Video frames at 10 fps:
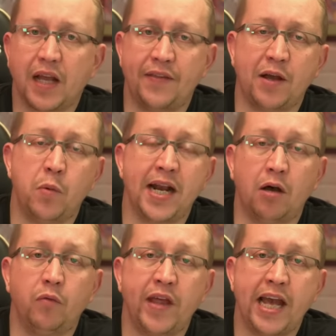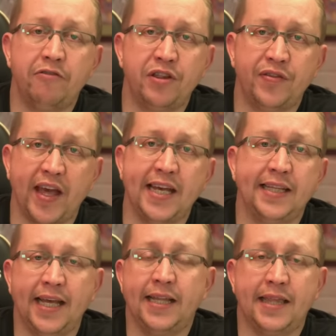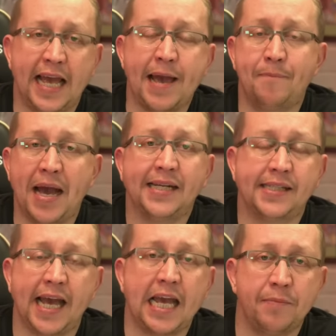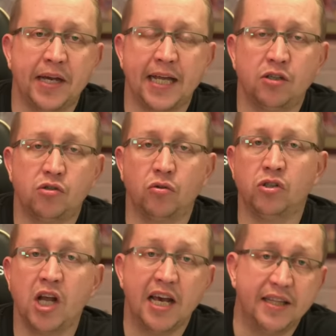And they went out there and they did their best game against us,